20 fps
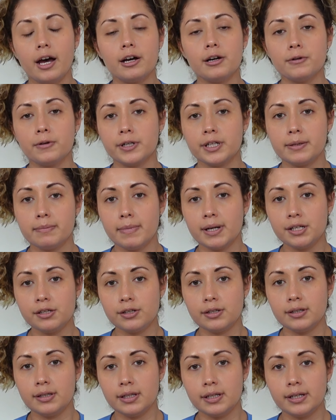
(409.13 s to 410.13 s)
I already
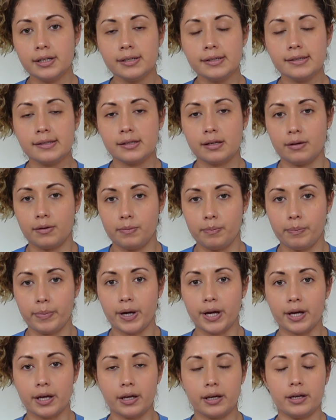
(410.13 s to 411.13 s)
mentioned this,
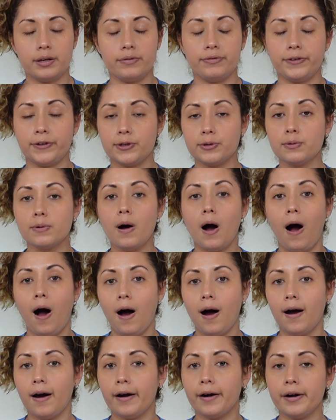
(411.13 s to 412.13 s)
but if you
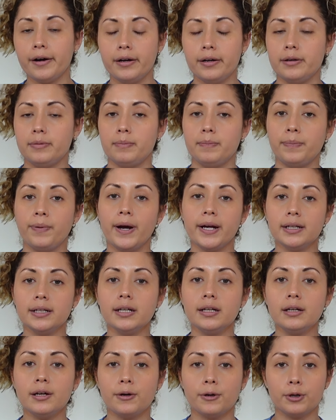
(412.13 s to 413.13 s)
are
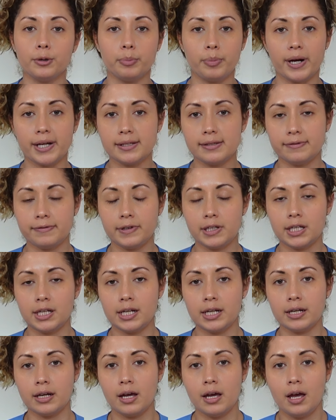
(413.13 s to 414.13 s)
pregnant or
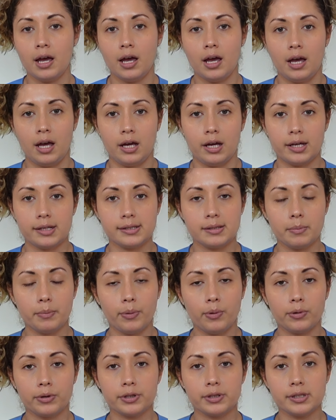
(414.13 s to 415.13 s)
breastfeeding, it's
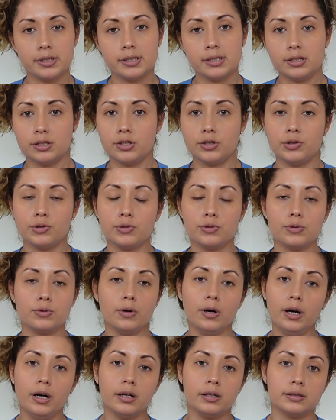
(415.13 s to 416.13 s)
important
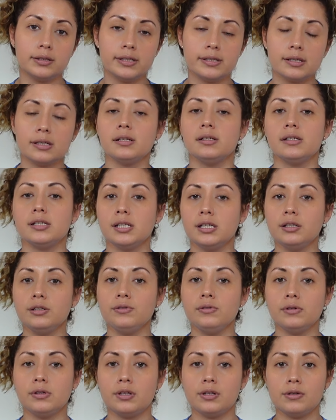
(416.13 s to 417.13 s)
to
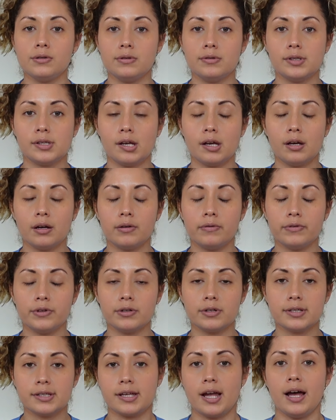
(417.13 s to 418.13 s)
discontinue the use of
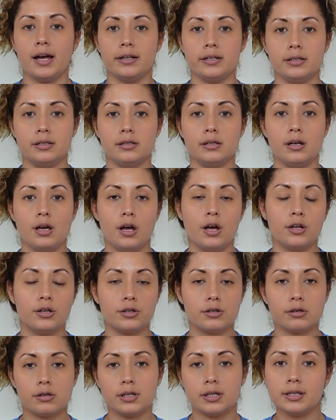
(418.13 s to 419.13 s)
your statin
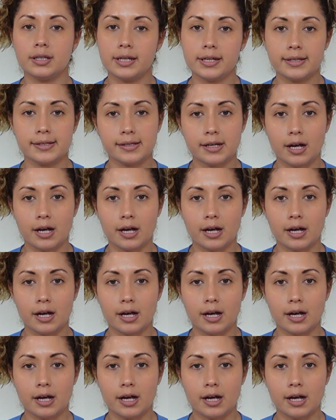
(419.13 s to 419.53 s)
during these